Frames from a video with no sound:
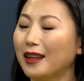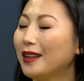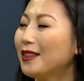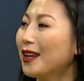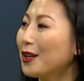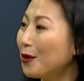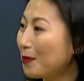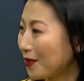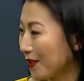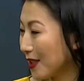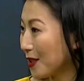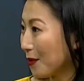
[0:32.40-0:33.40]
Thank you,
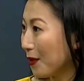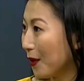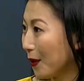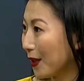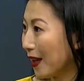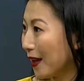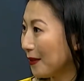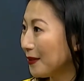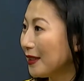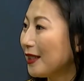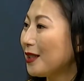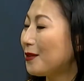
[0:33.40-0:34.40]
Professor Fiona,
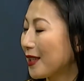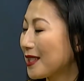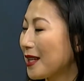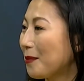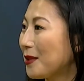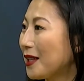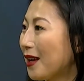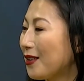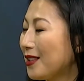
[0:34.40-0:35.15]
for accepting our